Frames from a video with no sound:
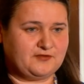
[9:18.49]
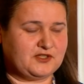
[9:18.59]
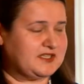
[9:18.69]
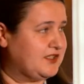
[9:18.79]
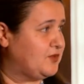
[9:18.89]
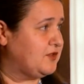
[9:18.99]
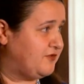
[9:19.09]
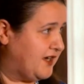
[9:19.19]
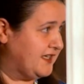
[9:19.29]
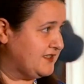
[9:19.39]
definitely
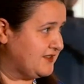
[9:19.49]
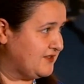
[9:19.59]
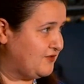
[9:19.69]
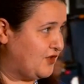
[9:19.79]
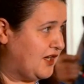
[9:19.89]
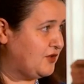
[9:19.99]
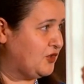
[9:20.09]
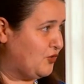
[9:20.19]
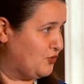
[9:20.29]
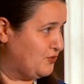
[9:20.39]
will fight for
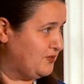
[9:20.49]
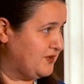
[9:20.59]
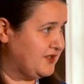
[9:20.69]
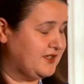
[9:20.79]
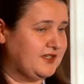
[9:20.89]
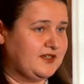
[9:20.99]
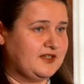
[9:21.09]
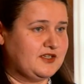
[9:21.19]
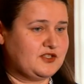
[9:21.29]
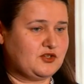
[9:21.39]
our home.
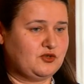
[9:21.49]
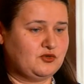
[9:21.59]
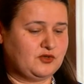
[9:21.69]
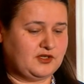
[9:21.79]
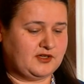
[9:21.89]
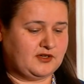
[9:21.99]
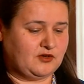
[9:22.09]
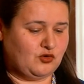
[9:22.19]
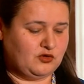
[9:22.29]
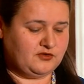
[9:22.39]
So uh,
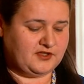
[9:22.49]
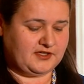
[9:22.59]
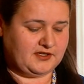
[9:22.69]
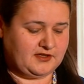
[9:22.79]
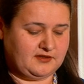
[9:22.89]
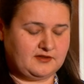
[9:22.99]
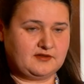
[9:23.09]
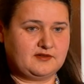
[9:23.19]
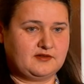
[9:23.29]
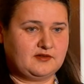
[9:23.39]
all the
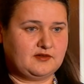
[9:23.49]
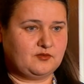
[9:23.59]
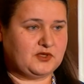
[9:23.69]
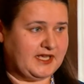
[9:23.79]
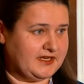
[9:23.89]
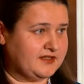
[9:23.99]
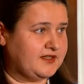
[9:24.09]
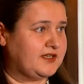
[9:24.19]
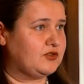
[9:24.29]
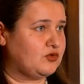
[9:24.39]

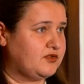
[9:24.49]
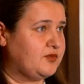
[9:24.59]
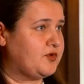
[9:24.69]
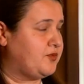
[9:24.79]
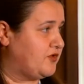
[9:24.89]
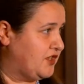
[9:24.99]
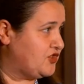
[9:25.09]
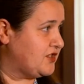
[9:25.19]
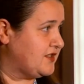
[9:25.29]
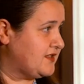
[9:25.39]
planning and all the
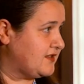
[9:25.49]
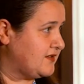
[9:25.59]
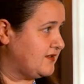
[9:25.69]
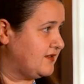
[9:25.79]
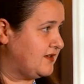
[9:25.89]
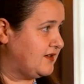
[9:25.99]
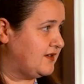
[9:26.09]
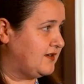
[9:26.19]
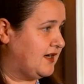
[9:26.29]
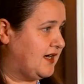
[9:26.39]
preparations
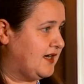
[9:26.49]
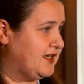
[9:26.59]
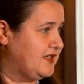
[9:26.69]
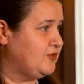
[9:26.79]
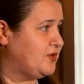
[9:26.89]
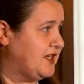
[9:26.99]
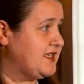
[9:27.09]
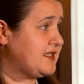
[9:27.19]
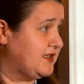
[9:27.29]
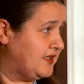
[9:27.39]
are in
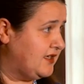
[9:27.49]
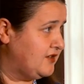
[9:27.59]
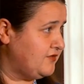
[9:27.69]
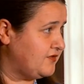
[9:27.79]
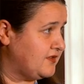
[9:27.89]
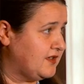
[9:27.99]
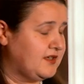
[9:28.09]
place in Kiev.